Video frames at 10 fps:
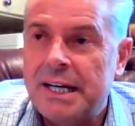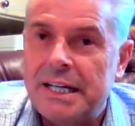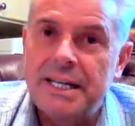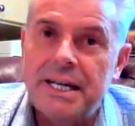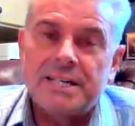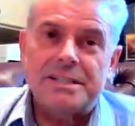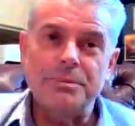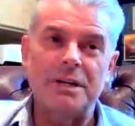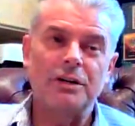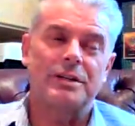Yes, I
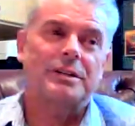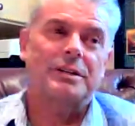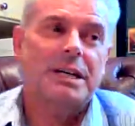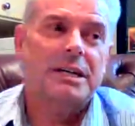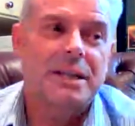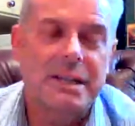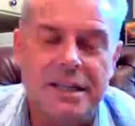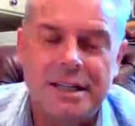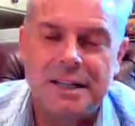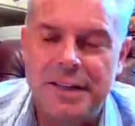mean, look,
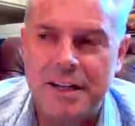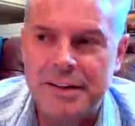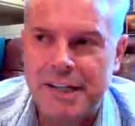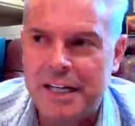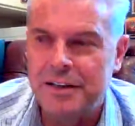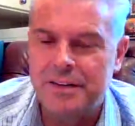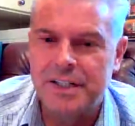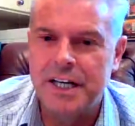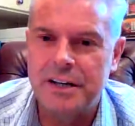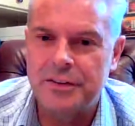at the end of the
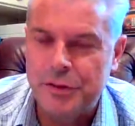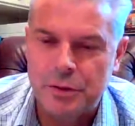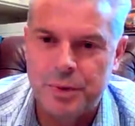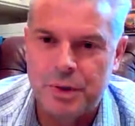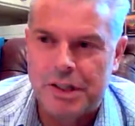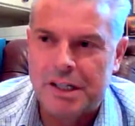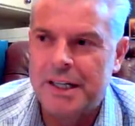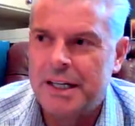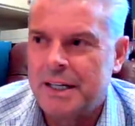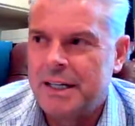day, football
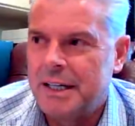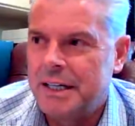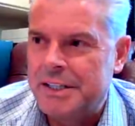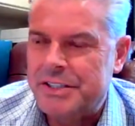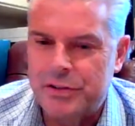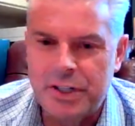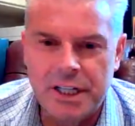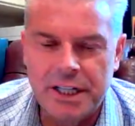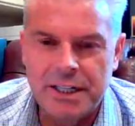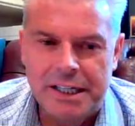is
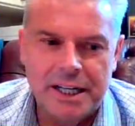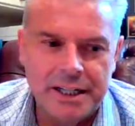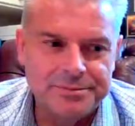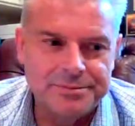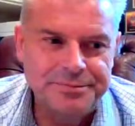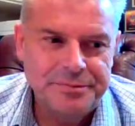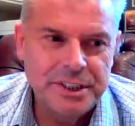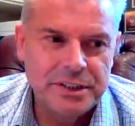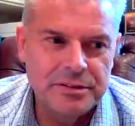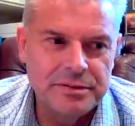really,
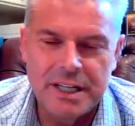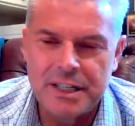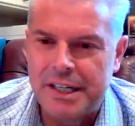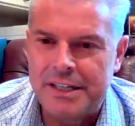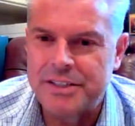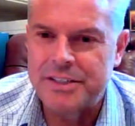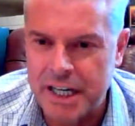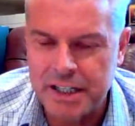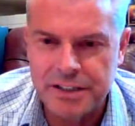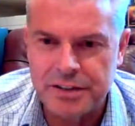you know, is
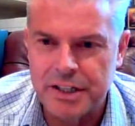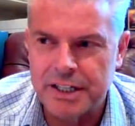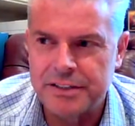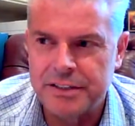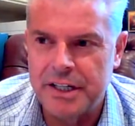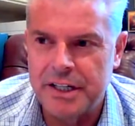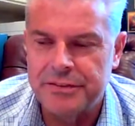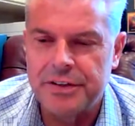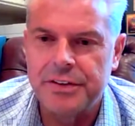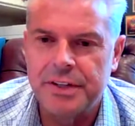secondary to
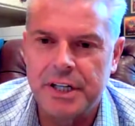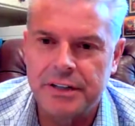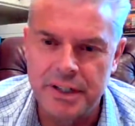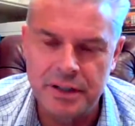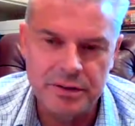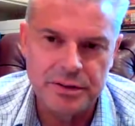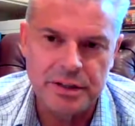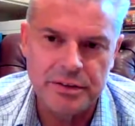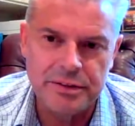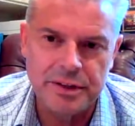everything that
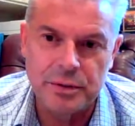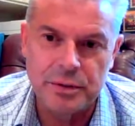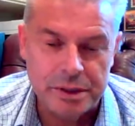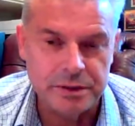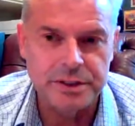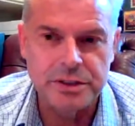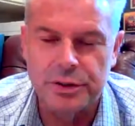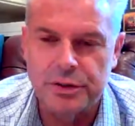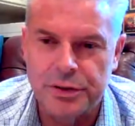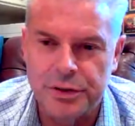the world has
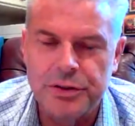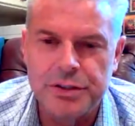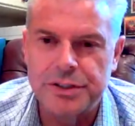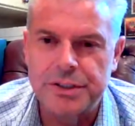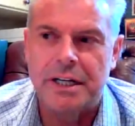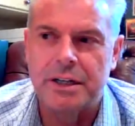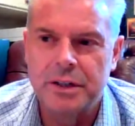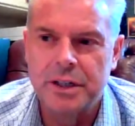gone through just now.